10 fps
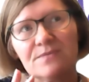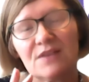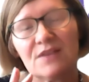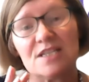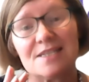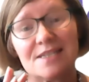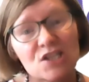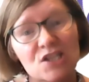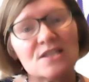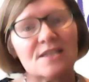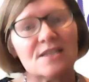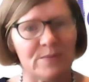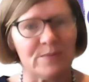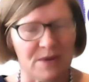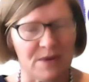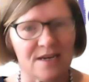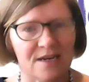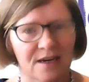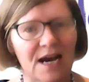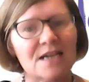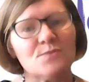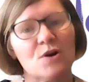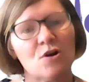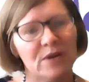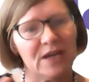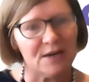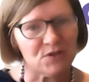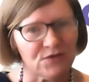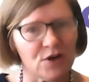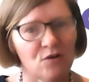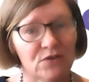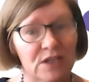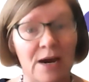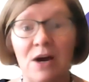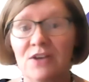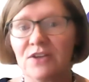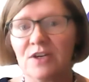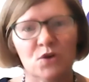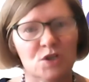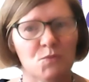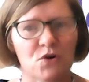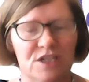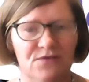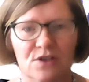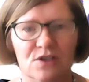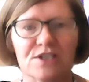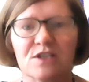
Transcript: the decisions that women are making as we're coming out of COVID now, I think much more difficult.